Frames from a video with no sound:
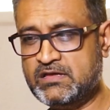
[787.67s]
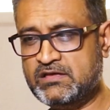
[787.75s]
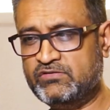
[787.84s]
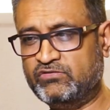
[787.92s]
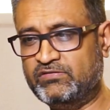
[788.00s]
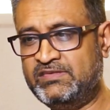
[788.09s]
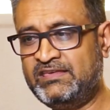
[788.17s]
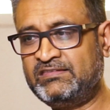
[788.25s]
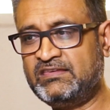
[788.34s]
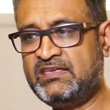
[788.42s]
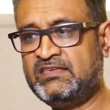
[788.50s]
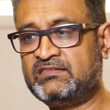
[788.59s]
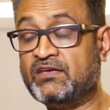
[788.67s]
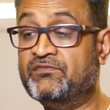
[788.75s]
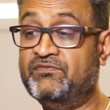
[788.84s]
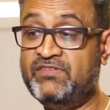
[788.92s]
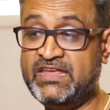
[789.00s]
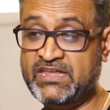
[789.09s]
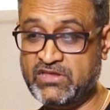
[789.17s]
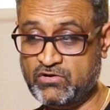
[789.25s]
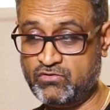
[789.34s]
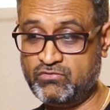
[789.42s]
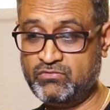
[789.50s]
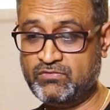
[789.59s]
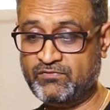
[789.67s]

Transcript: So this is a video,